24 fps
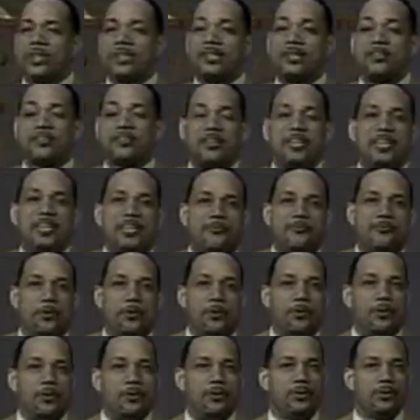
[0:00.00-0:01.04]
with this
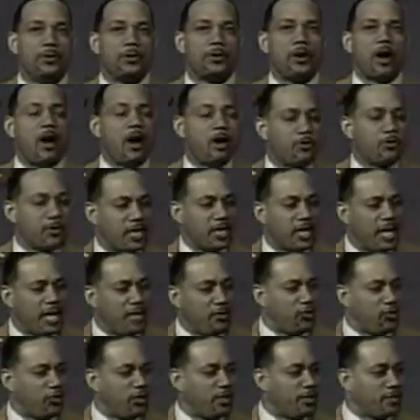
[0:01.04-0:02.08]
evil
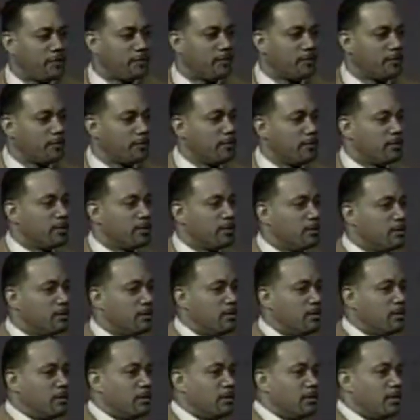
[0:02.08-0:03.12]
congregation?
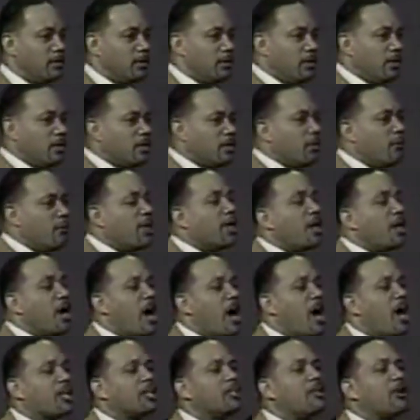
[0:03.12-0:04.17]
That when
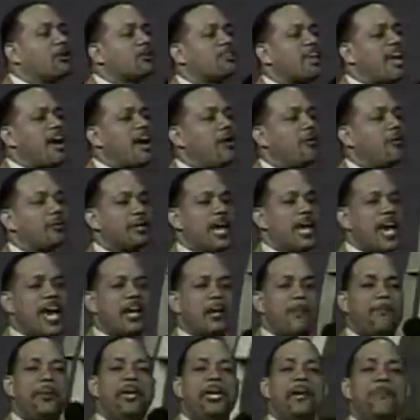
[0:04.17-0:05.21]
God looked out
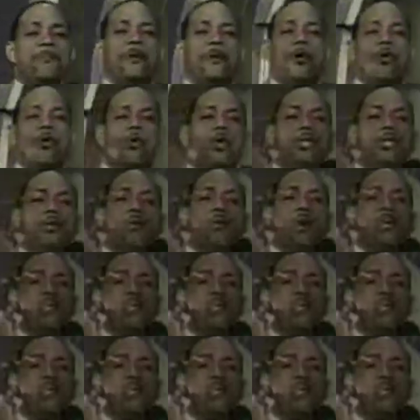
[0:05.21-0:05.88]
at a people who he